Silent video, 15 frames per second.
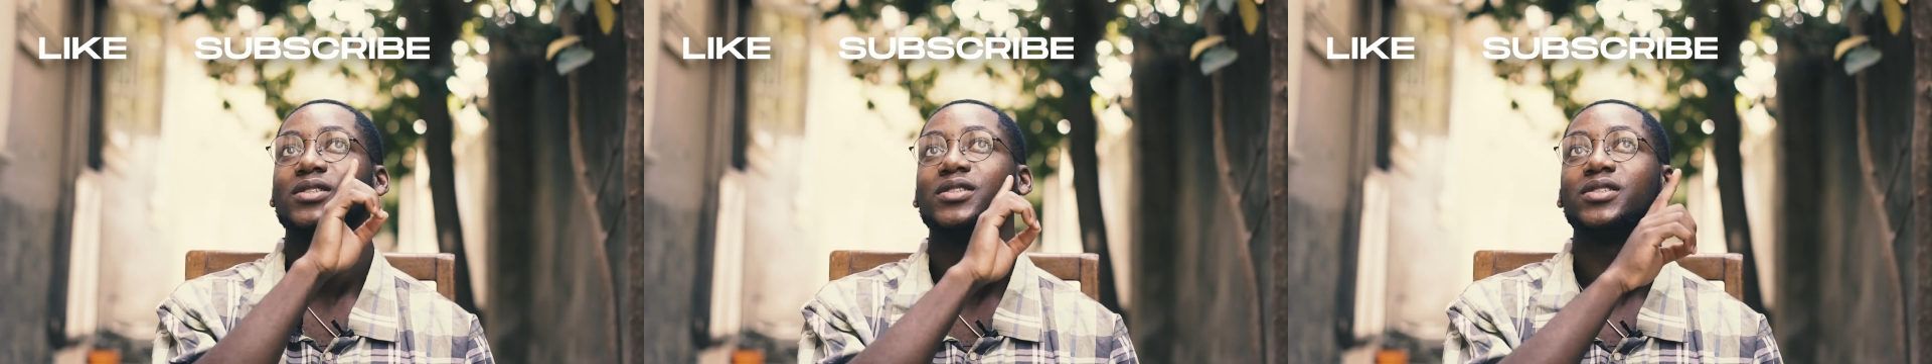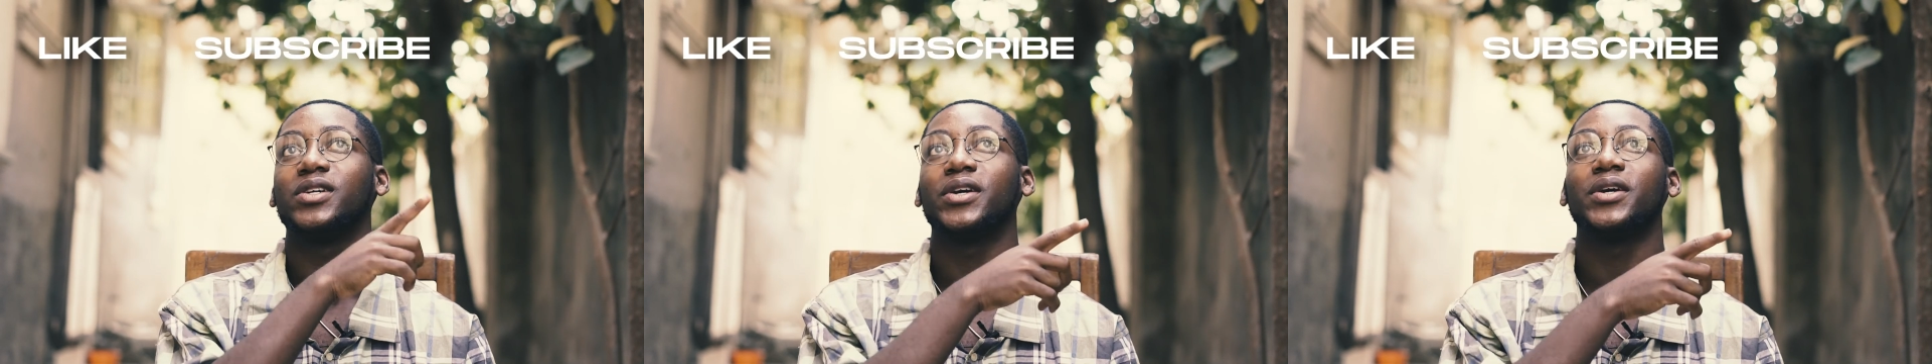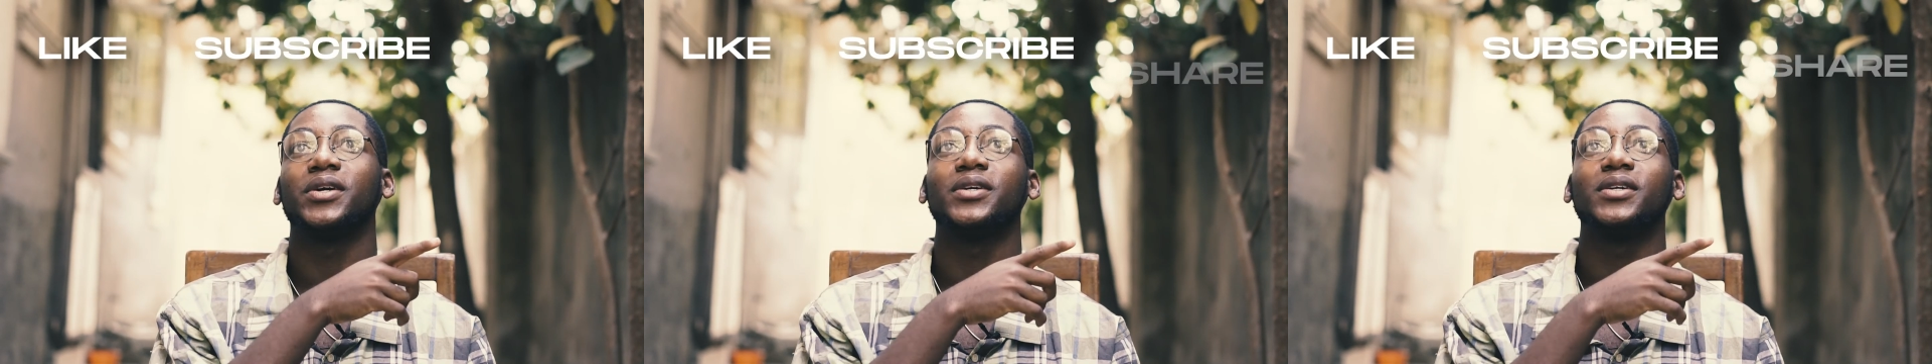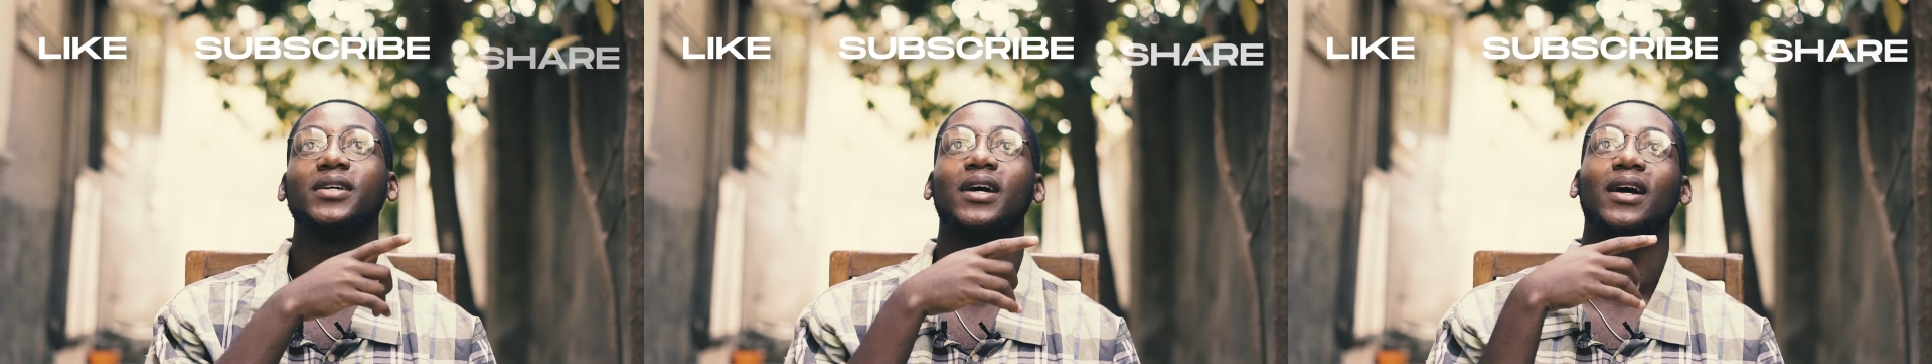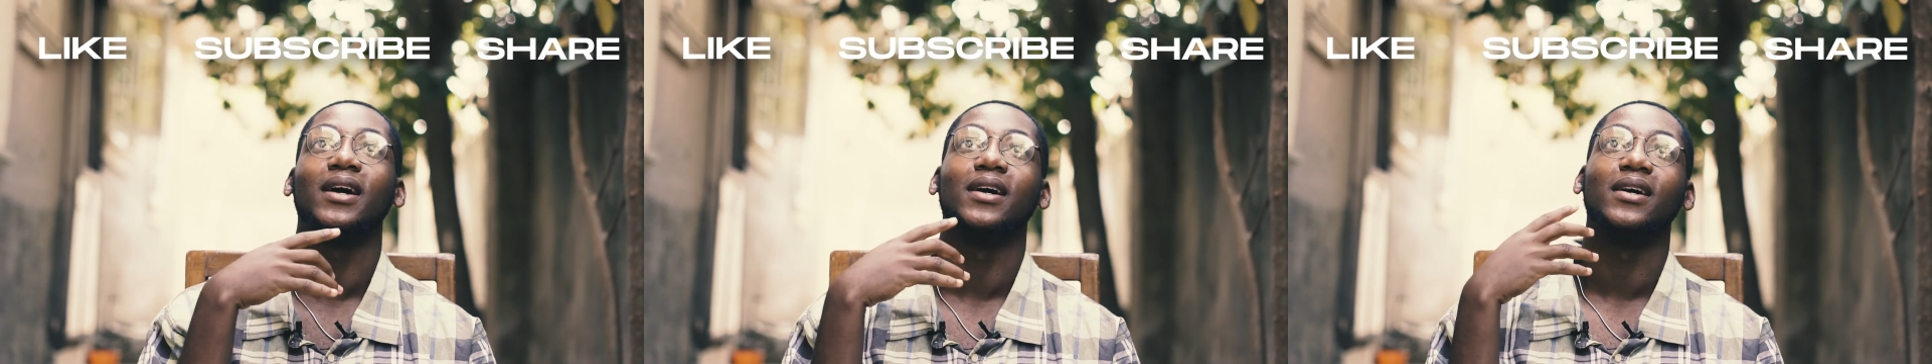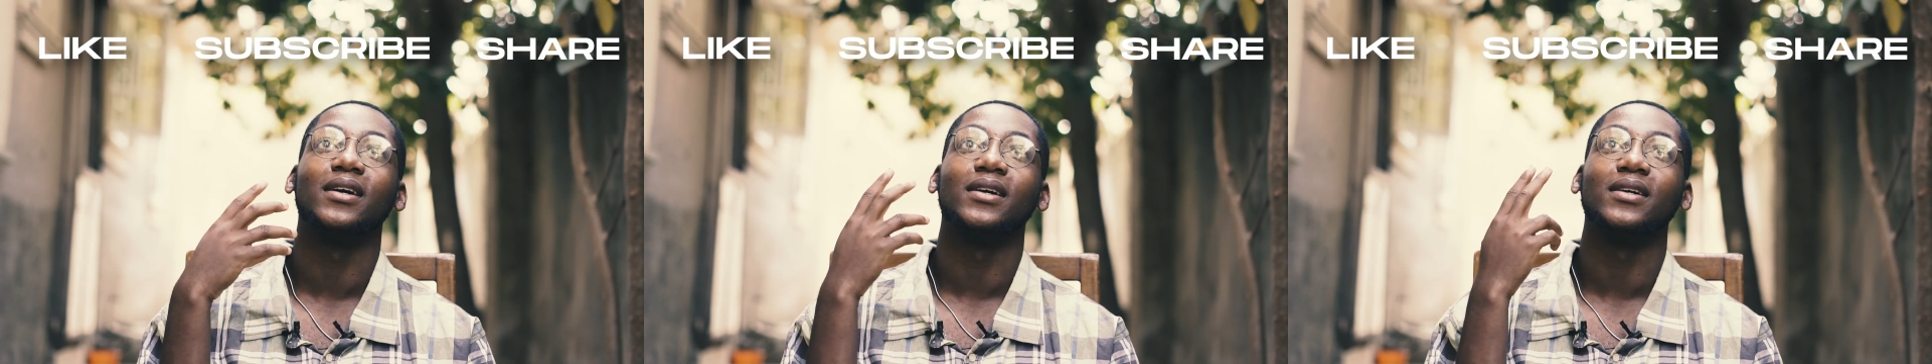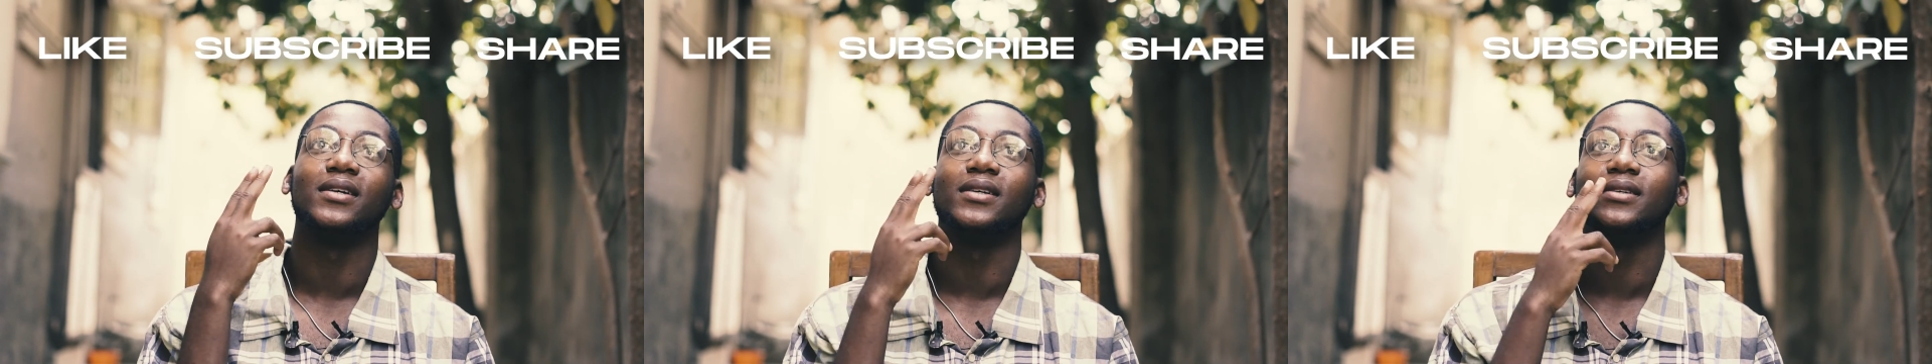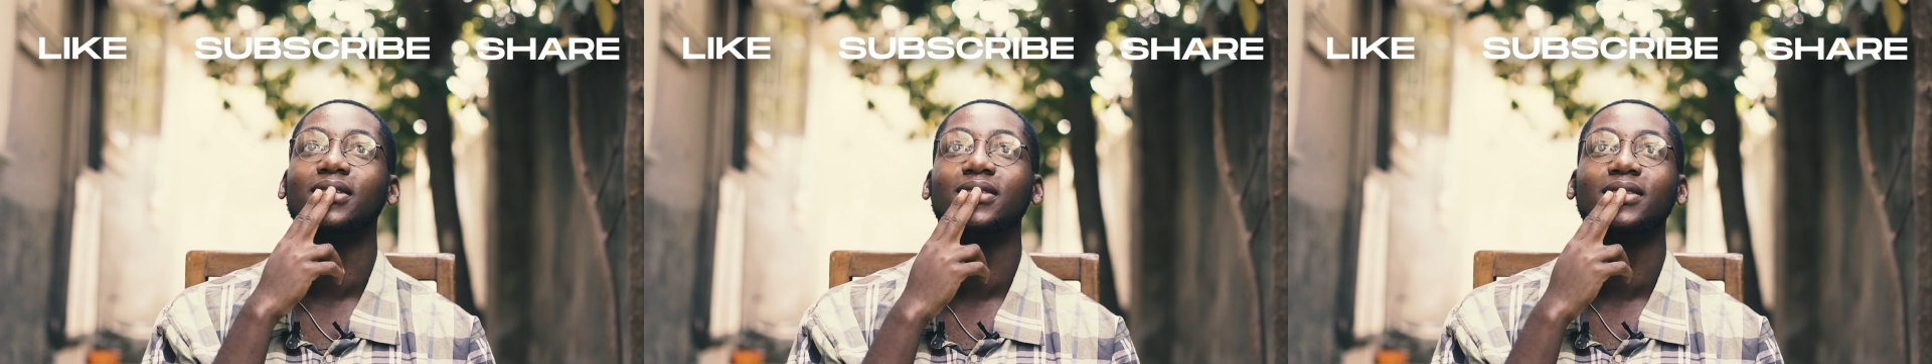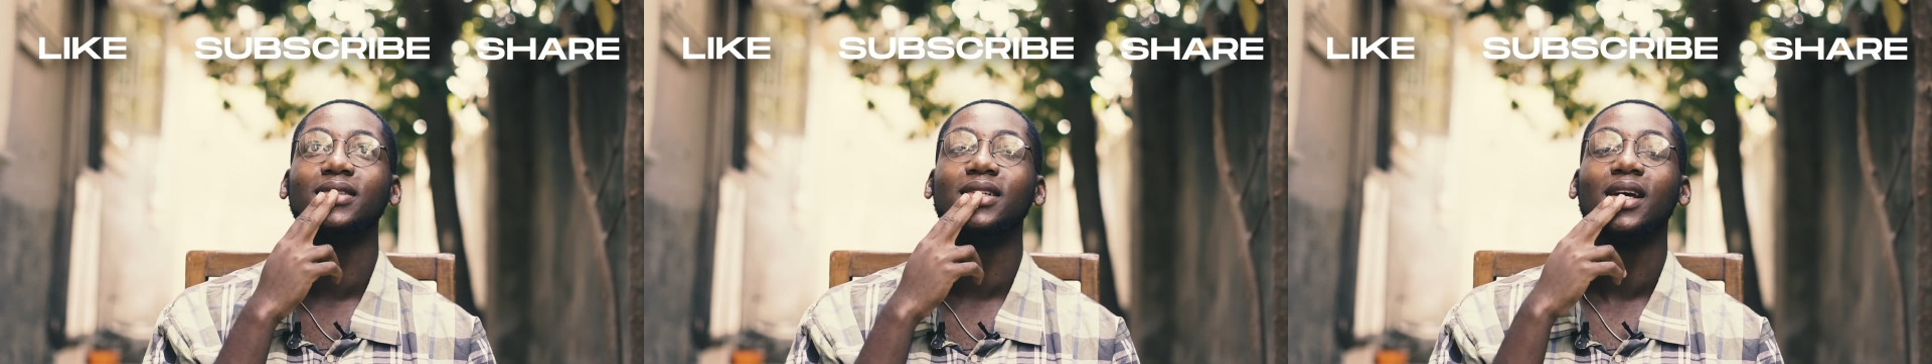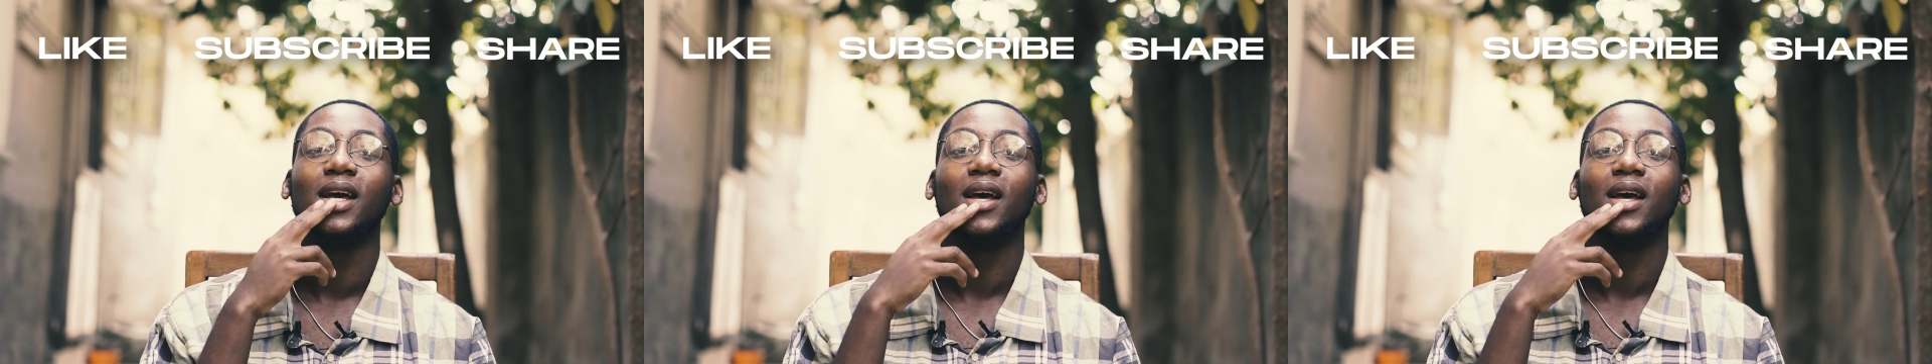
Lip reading: share, and